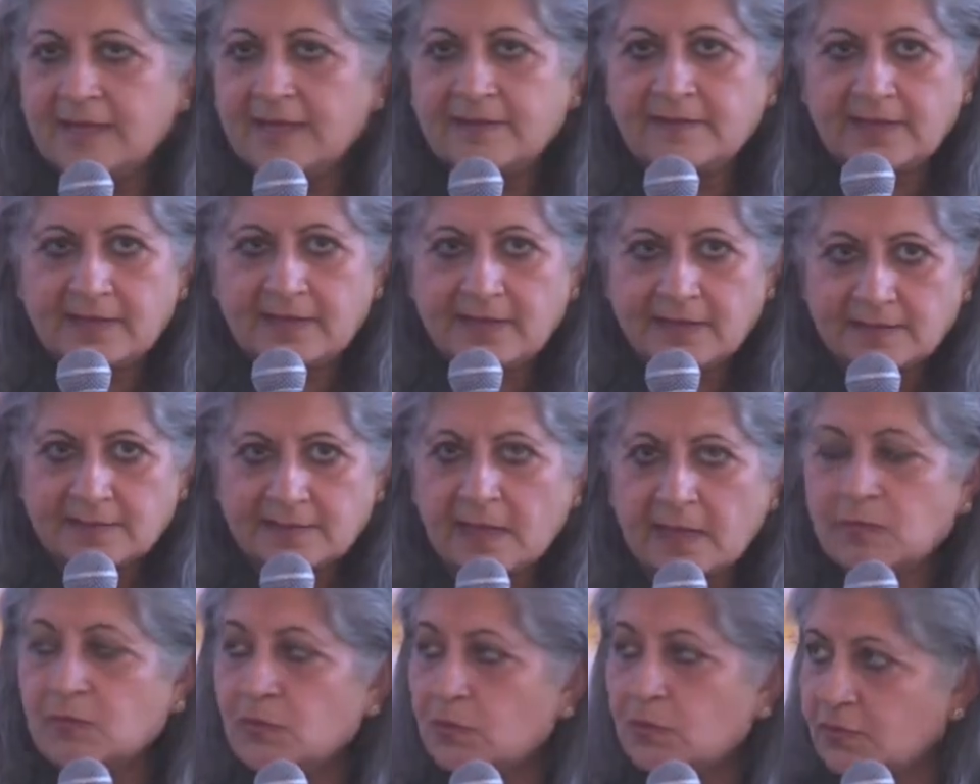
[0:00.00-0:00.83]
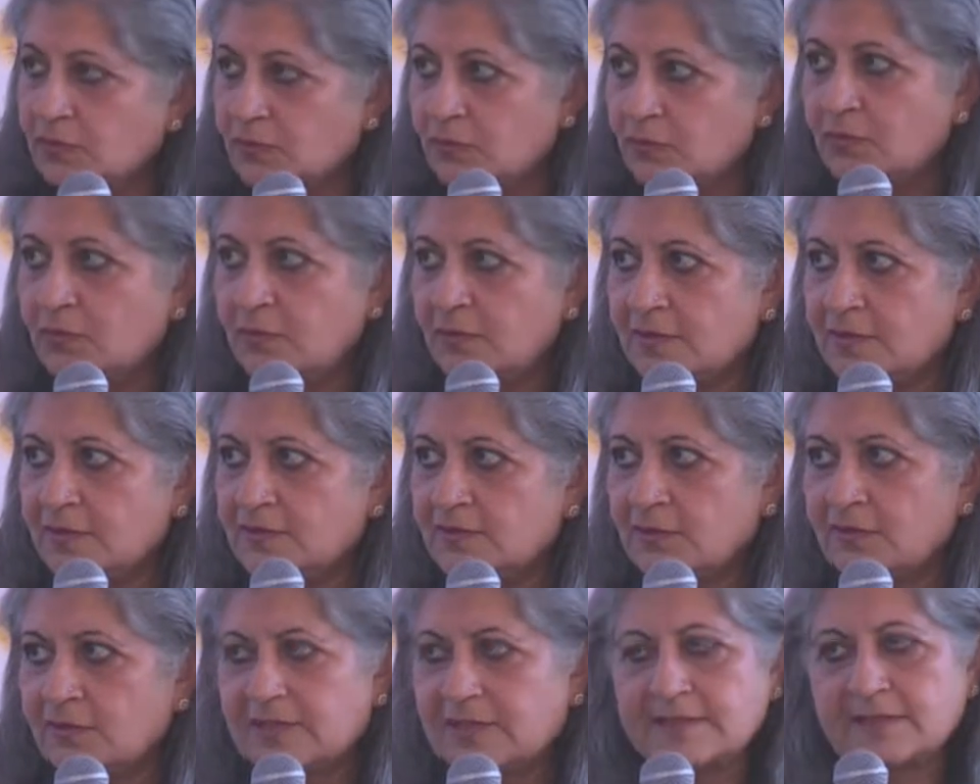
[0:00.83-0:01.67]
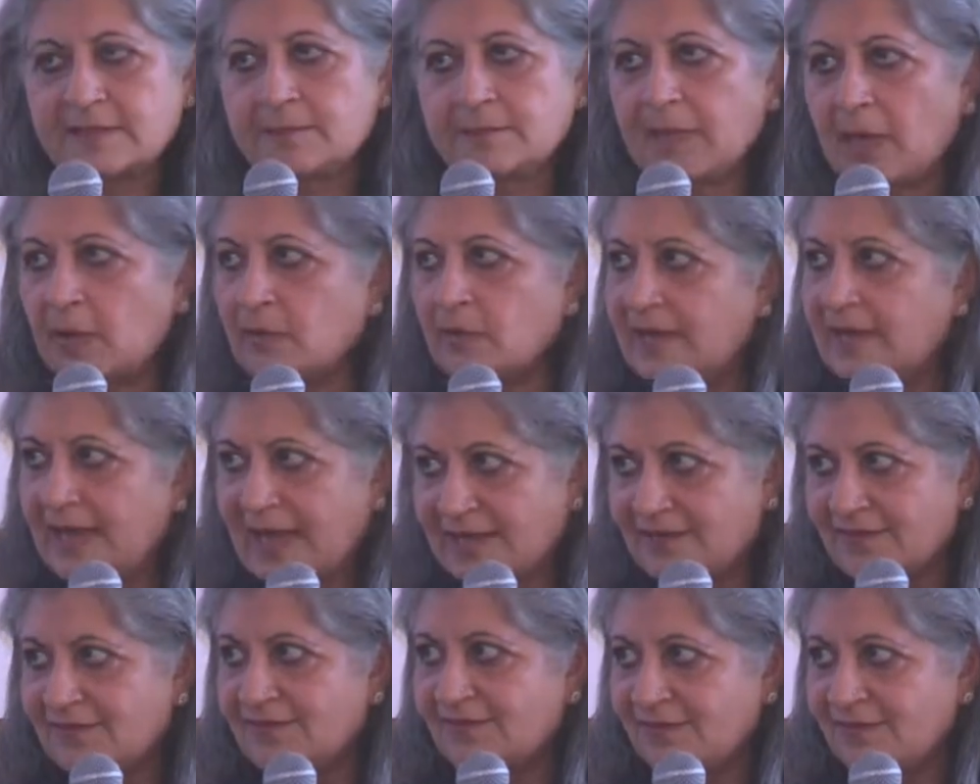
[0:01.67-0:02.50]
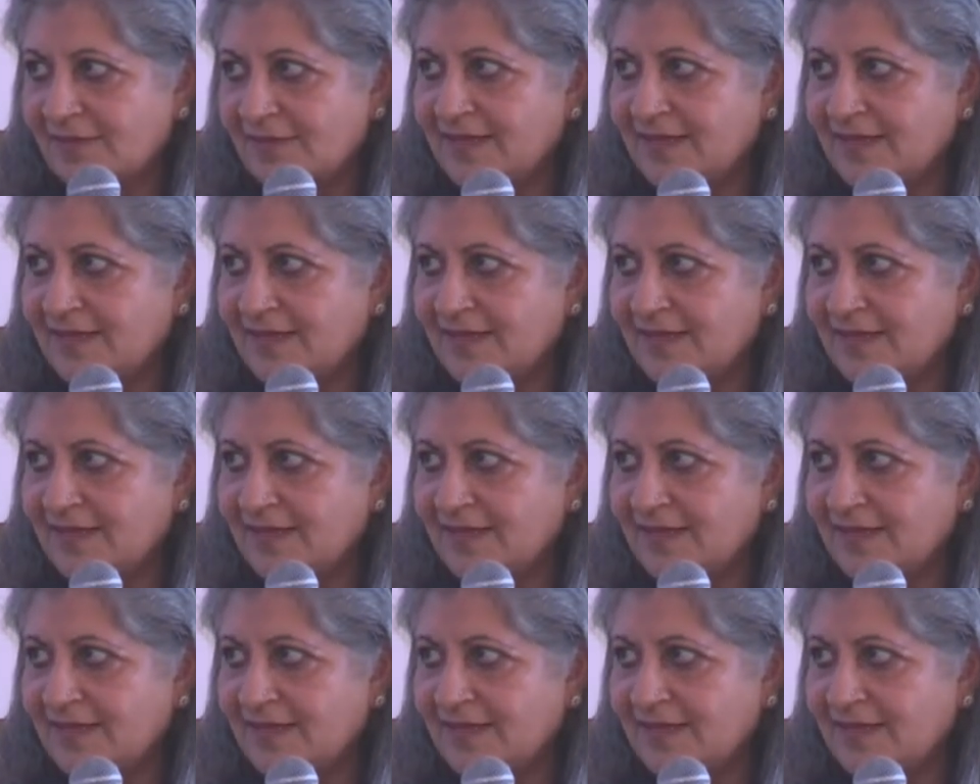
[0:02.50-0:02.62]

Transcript: There are some who do, so it's about life.